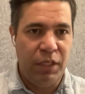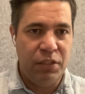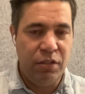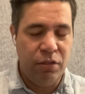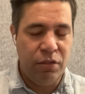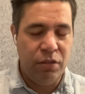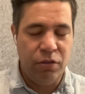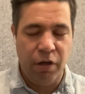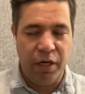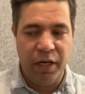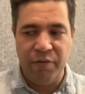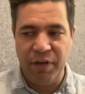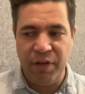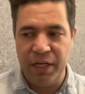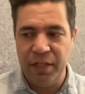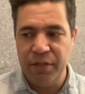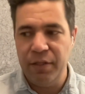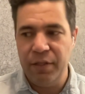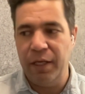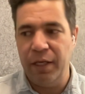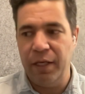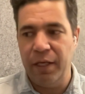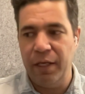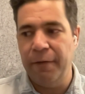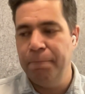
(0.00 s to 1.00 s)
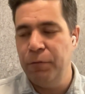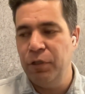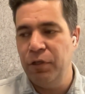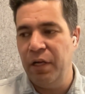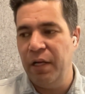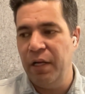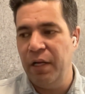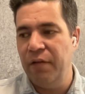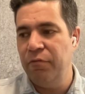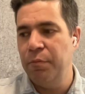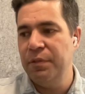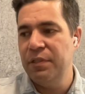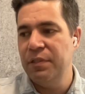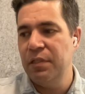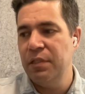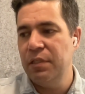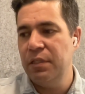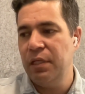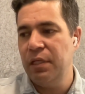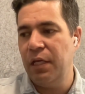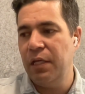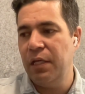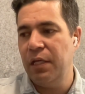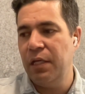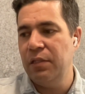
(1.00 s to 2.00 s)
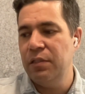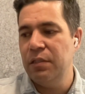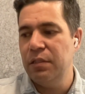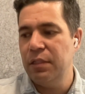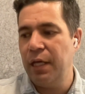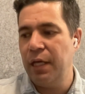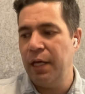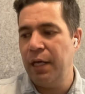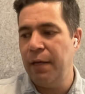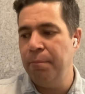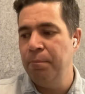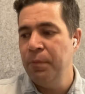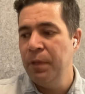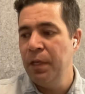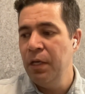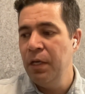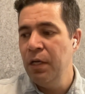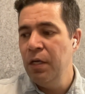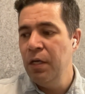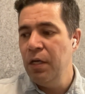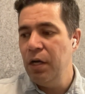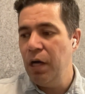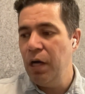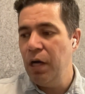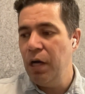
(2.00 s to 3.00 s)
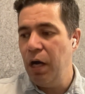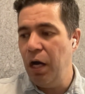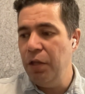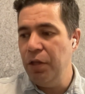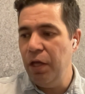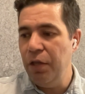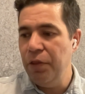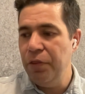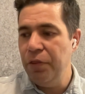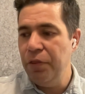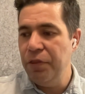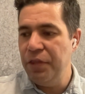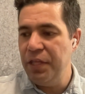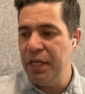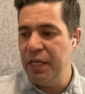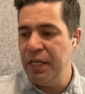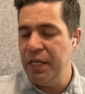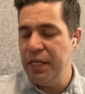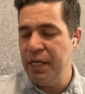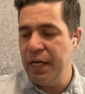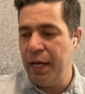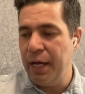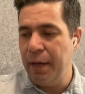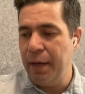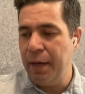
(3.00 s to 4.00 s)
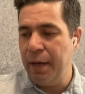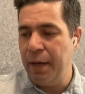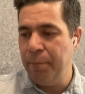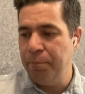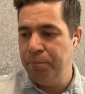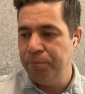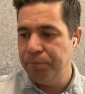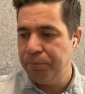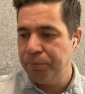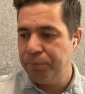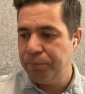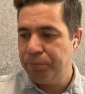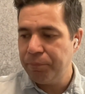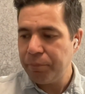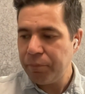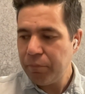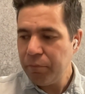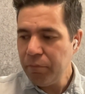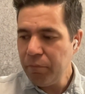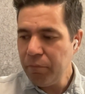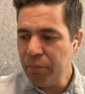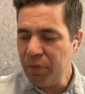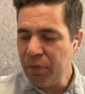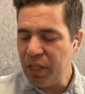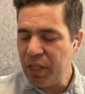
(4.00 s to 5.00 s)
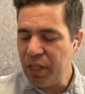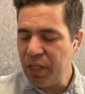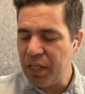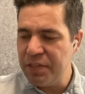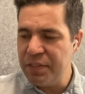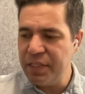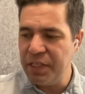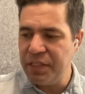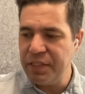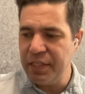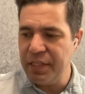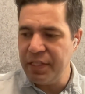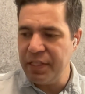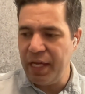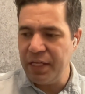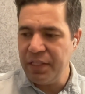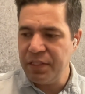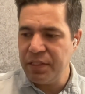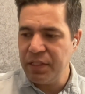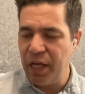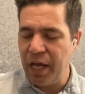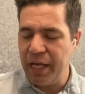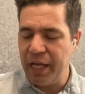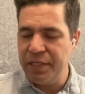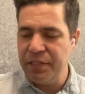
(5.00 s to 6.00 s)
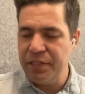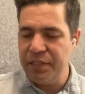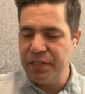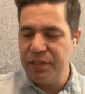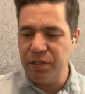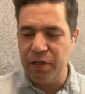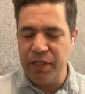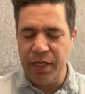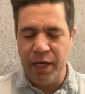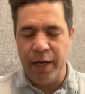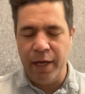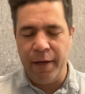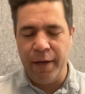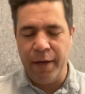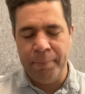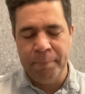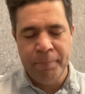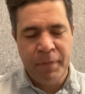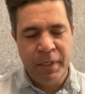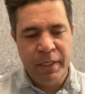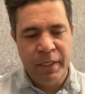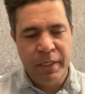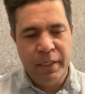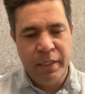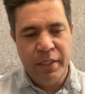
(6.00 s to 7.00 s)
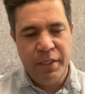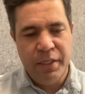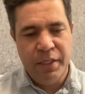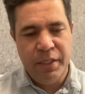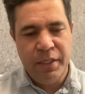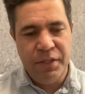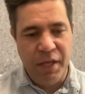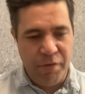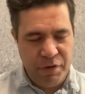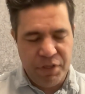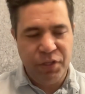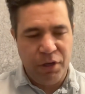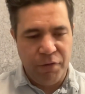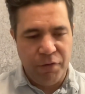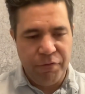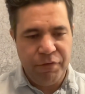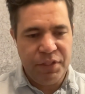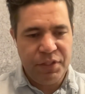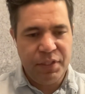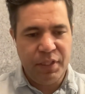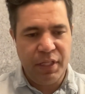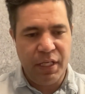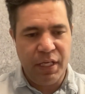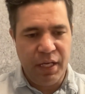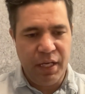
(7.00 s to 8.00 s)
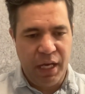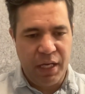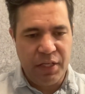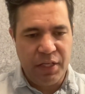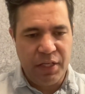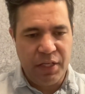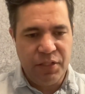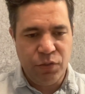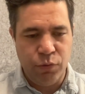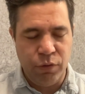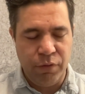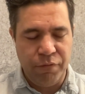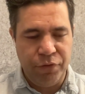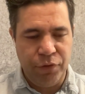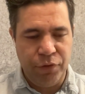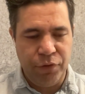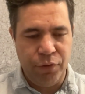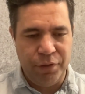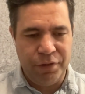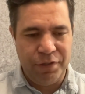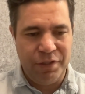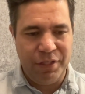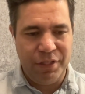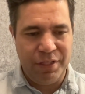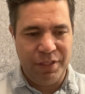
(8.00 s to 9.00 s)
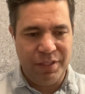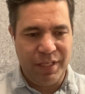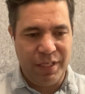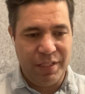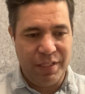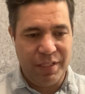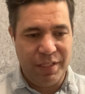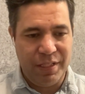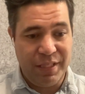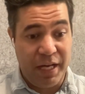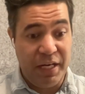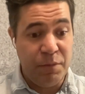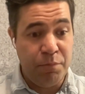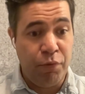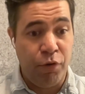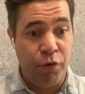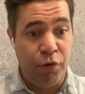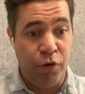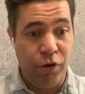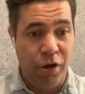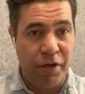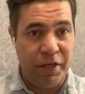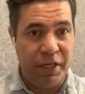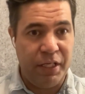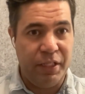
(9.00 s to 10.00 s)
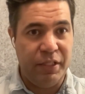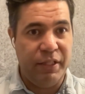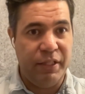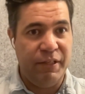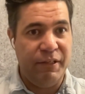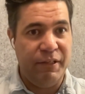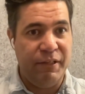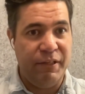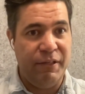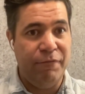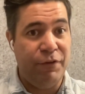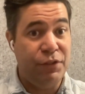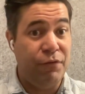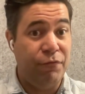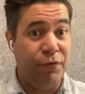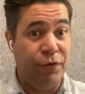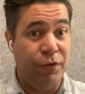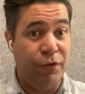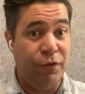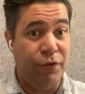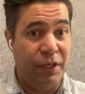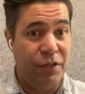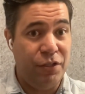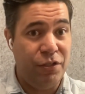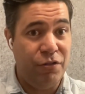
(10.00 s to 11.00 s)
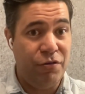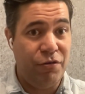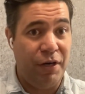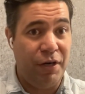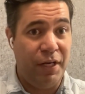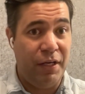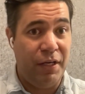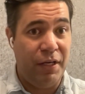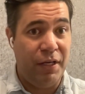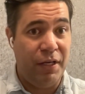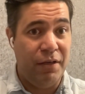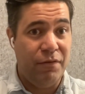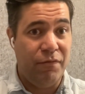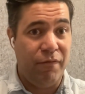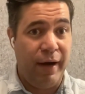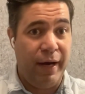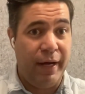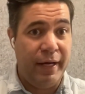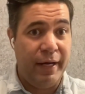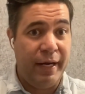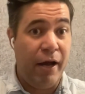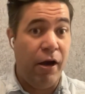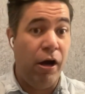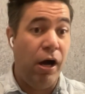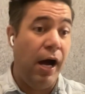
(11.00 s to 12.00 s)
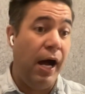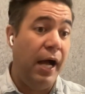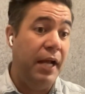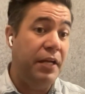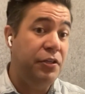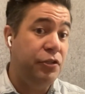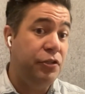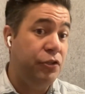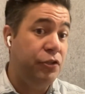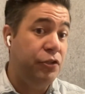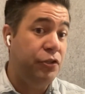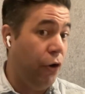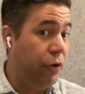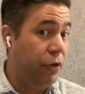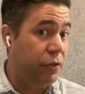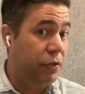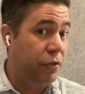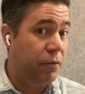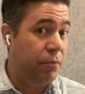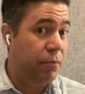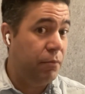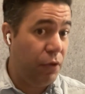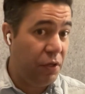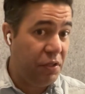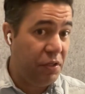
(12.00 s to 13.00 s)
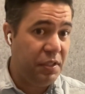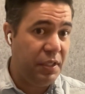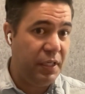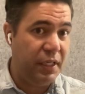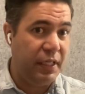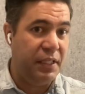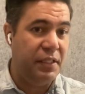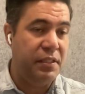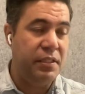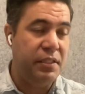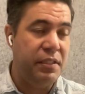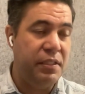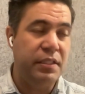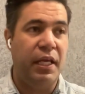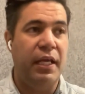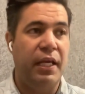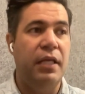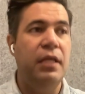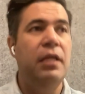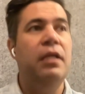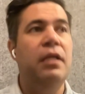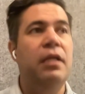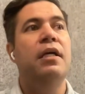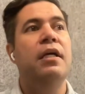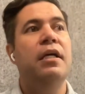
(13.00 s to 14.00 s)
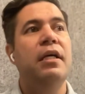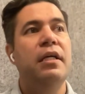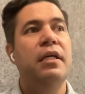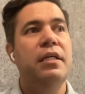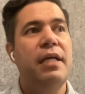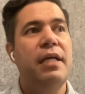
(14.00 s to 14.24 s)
you don't have anything. You don't have a business case. On the CCS side, so yeah, there is obviously a school of thought that says that is prolonging the fossil fuel industry. Right now, I don't personally see